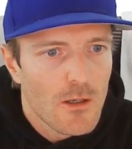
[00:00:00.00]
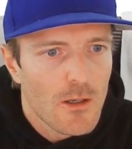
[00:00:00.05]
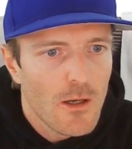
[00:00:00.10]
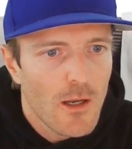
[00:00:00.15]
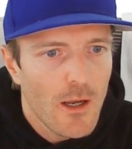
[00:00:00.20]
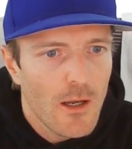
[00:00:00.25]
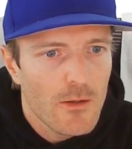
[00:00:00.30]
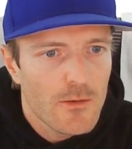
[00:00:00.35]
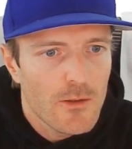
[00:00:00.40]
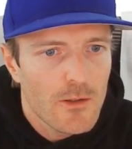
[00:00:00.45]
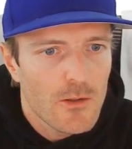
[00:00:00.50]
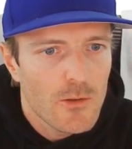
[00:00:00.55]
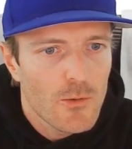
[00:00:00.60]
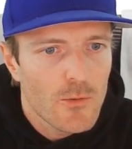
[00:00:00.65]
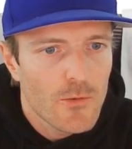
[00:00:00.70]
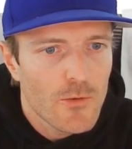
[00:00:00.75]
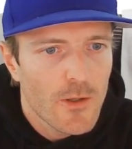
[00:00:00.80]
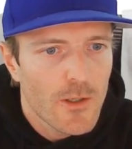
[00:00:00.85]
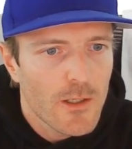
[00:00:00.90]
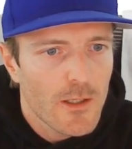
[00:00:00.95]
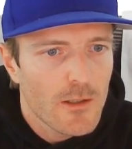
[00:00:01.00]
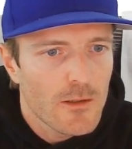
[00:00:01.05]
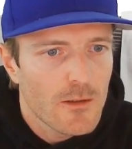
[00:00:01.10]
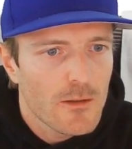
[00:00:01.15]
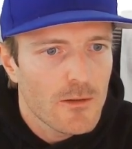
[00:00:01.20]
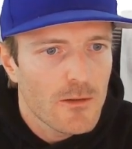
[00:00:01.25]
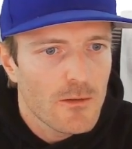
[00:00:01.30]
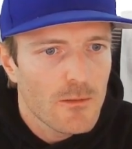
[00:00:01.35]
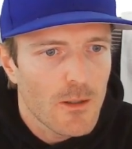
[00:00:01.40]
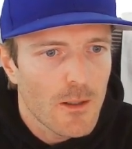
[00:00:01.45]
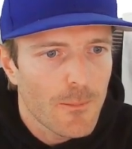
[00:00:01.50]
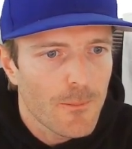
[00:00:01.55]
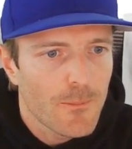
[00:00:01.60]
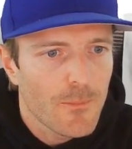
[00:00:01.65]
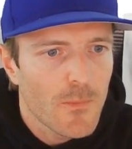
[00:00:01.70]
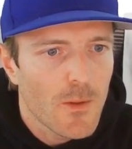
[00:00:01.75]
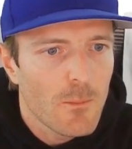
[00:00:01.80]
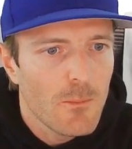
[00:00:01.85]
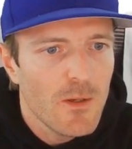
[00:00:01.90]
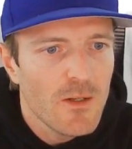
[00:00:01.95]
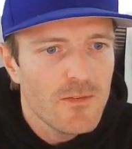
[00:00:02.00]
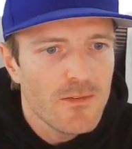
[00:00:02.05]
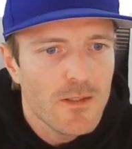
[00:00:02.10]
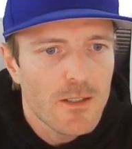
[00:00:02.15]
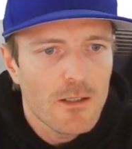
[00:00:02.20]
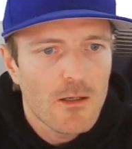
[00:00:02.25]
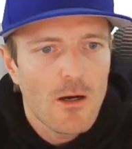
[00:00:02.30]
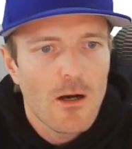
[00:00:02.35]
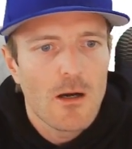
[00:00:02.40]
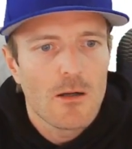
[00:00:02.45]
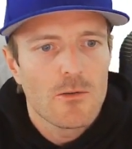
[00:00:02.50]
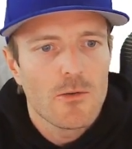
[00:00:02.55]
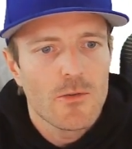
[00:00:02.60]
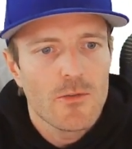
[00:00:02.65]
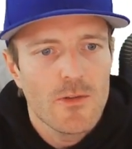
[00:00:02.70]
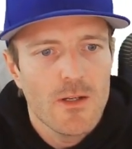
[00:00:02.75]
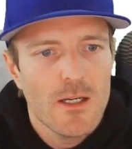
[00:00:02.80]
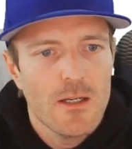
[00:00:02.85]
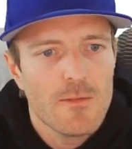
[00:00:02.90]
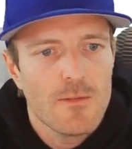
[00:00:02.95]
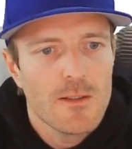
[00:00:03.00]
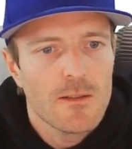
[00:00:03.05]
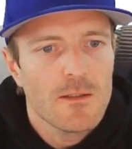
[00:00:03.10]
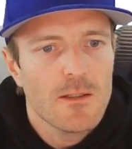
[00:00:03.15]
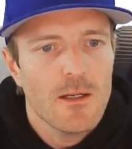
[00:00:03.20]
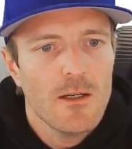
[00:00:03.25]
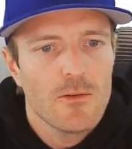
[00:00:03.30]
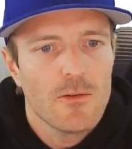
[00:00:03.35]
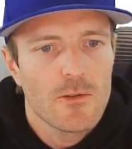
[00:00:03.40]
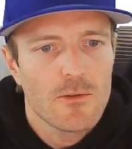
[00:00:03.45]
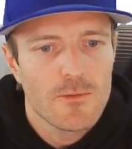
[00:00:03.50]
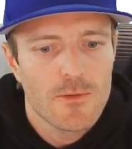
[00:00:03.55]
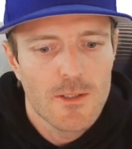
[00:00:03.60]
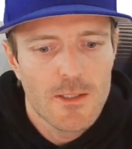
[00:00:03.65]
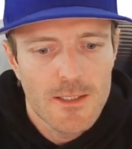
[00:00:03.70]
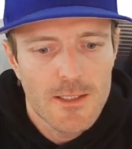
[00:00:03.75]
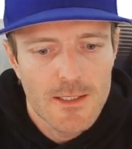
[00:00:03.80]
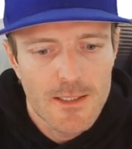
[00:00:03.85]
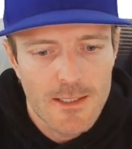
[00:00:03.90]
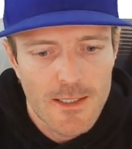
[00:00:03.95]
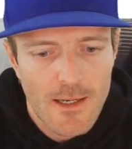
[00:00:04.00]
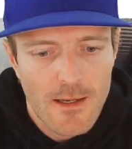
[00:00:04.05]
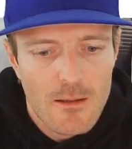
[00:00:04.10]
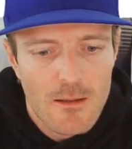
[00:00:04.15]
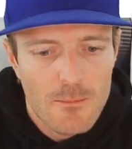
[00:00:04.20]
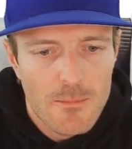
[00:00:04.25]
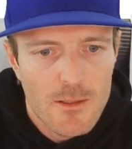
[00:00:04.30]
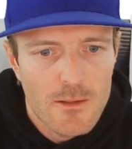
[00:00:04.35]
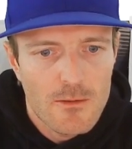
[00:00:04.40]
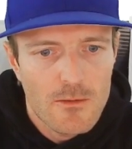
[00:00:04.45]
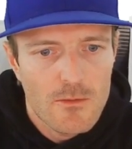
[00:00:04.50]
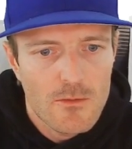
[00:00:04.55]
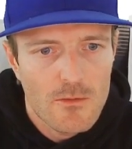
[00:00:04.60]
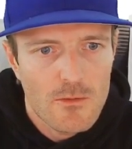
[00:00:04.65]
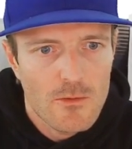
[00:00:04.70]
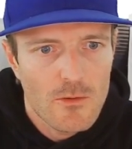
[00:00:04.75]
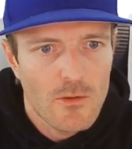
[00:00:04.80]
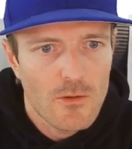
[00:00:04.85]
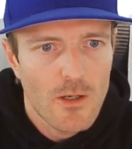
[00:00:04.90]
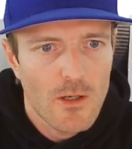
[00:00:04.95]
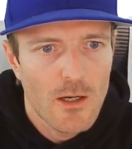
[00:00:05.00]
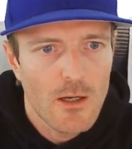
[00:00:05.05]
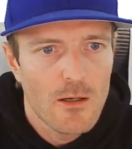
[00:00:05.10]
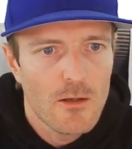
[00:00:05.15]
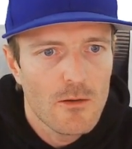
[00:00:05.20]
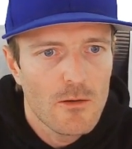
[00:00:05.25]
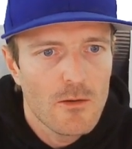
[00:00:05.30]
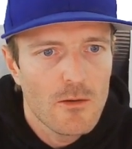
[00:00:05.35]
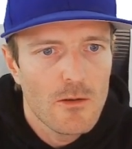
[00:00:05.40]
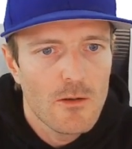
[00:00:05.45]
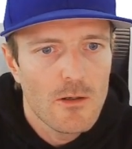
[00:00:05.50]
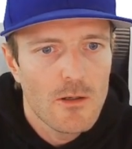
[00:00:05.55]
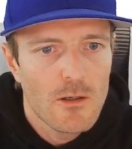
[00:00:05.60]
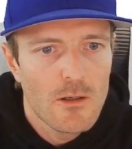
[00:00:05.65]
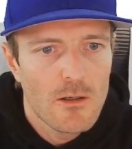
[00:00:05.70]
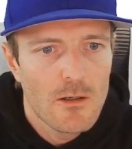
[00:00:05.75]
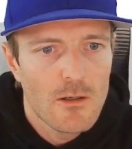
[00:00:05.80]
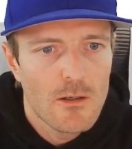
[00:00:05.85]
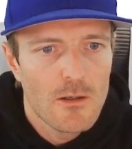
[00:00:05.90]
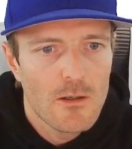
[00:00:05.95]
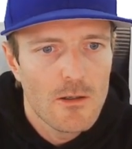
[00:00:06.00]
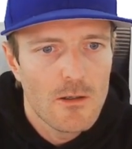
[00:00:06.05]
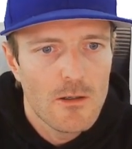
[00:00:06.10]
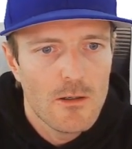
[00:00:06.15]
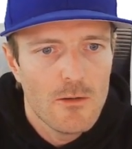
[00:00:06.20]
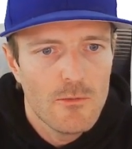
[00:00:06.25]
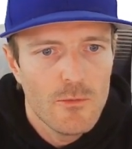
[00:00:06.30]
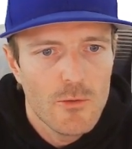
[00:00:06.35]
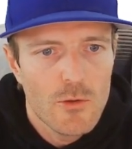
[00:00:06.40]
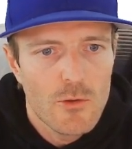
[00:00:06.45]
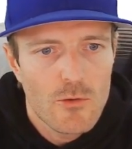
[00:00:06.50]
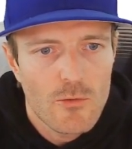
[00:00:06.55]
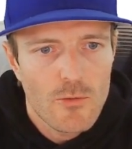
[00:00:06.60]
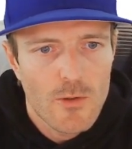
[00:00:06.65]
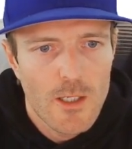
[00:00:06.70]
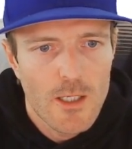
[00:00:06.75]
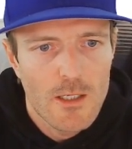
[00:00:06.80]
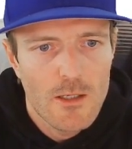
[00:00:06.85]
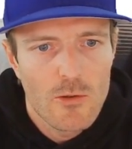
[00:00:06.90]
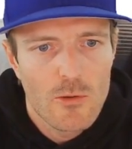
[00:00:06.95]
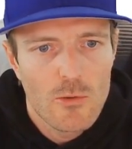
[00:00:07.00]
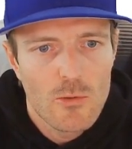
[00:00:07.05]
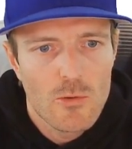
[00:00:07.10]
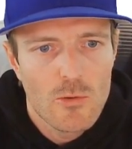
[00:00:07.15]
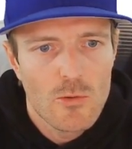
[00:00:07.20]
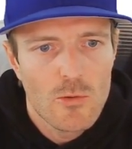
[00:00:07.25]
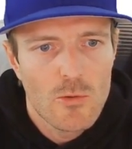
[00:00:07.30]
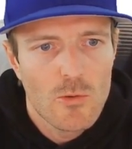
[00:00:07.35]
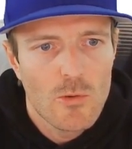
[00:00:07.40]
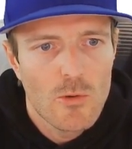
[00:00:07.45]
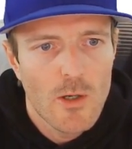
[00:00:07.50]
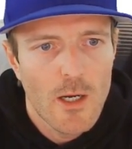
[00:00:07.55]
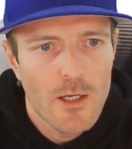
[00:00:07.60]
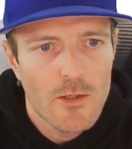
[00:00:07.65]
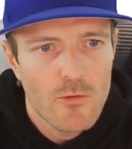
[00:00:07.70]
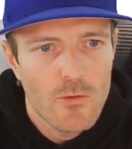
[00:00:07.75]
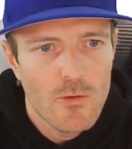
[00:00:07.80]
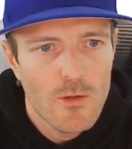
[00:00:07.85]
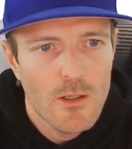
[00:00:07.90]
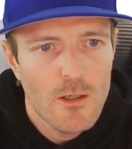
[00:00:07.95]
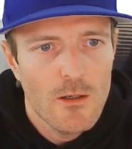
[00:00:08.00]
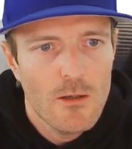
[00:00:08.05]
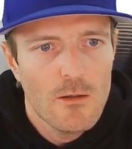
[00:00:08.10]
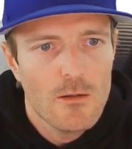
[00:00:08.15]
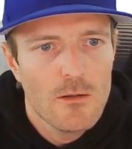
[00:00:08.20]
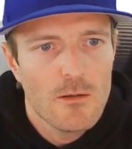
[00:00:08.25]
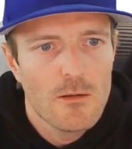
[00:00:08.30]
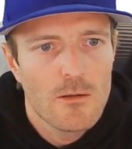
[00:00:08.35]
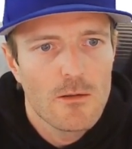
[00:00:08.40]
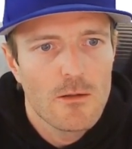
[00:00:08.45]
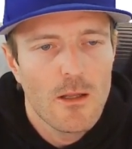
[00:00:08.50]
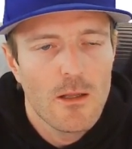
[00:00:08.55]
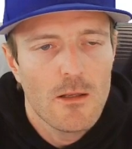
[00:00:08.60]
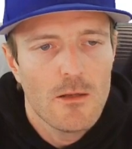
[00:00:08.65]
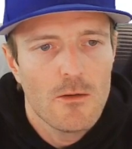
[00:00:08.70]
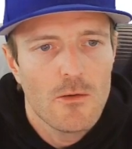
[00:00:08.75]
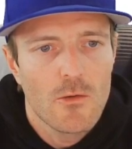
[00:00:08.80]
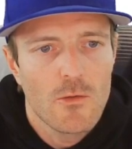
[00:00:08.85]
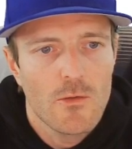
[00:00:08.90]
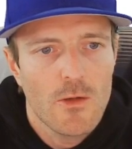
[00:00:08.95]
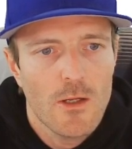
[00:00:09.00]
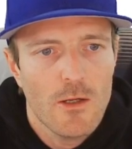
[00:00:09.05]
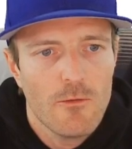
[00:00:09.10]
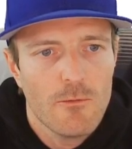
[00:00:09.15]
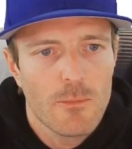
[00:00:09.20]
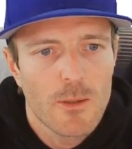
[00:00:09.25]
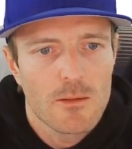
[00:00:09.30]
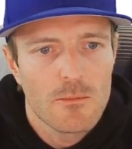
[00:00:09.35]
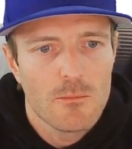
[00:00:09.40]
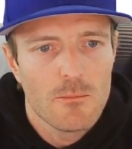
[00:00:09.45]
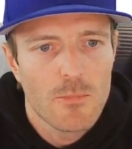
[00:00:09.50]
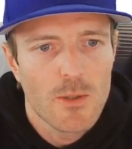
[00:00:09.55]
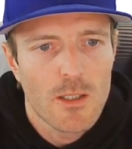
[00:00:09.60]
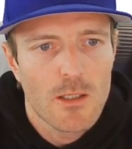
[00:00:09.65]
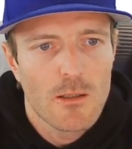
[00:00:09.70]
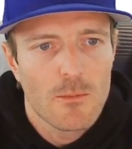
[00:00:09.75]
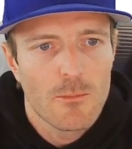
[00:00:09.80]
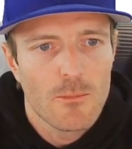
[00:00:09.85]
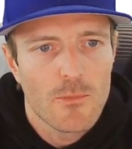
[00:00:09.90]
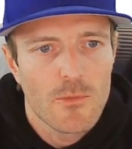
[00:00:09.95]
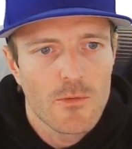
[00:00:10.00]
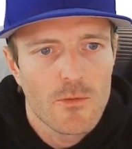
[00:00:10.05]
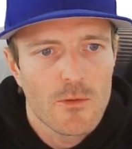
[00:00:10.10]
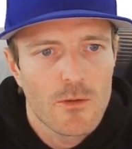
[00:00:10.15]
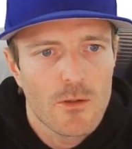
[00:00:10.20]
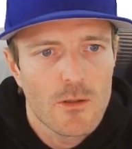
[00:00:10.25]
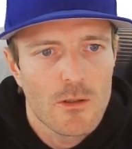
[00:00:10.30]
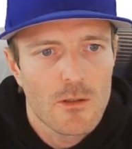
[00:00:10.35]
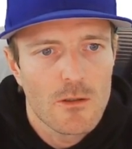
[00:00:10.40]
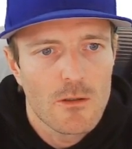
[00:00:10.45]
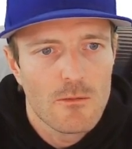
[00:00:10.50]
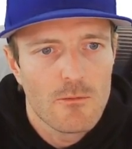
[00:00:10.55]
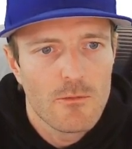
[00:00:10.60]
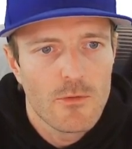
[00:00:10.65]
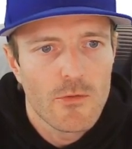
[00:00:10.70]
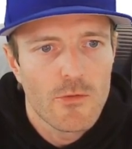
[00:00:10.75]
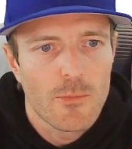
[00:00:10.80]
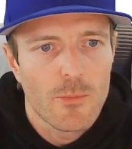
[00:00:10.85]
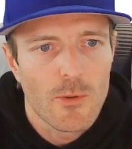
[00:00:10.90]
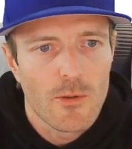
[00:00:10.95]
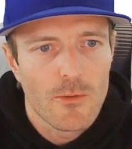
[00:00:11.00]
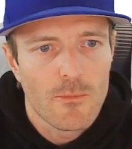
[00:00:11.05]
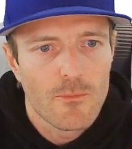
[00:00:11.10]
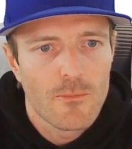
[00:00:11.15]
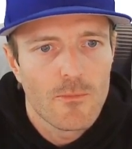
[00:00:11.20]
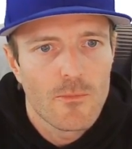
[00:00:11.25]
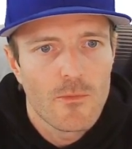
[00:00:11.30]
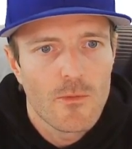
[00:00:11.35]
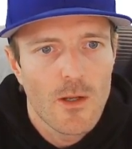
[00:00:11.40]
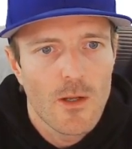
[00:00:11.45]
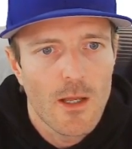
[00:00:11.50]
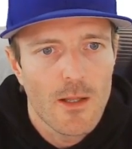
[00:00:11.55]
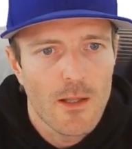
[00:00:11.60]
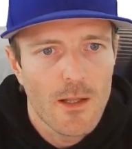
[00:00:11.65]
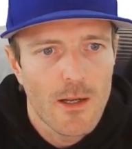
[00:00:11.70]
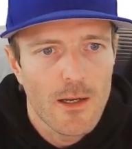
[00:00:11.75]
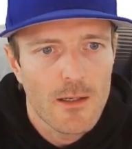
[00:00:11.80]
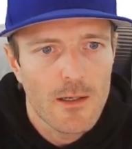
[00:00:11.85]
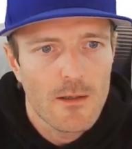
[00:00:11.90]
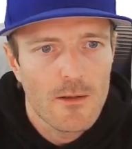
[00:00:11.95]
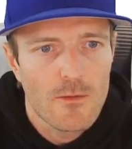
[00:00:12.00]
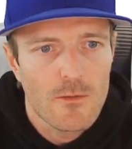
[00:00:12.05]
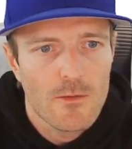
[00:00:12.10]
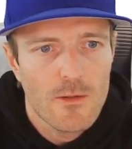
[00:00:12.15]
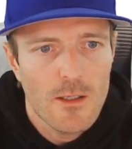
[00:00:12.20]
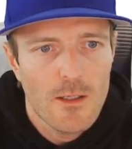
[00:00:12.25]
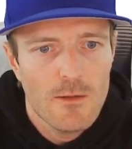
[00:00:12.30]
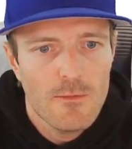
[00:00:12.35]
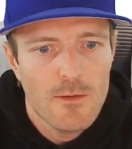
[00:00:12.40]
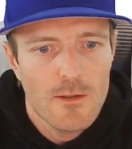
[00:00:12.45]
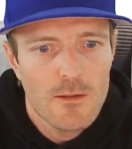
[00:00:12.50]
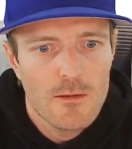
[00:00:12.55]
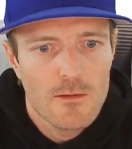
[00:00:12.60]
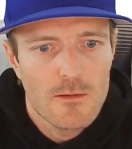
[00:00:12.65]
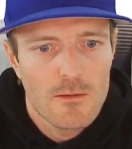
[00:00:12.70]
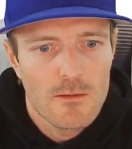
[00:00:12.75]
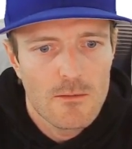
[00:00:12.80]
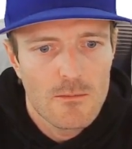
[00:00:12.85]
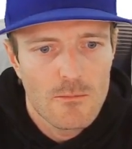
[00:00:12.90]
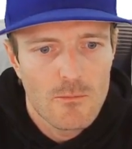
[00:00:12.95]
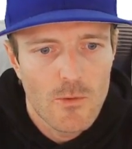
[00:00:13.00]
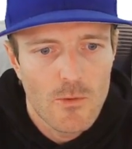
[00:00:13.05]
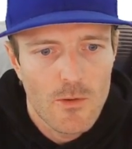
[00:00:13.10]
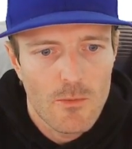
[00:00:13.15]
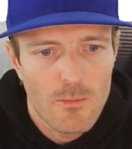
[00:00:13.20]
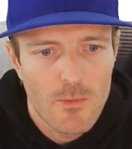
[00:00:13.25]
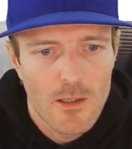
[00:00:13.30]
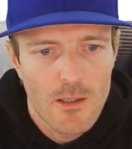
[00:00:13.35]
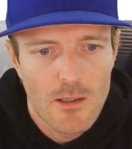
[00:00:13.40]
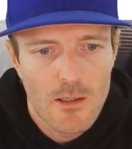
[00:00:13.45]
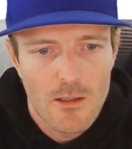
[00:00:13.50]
As a user, I can missing autosave in case of deleting elements. Okay, if you create a new entry here, then the save button becomes visible, and then I can save it with my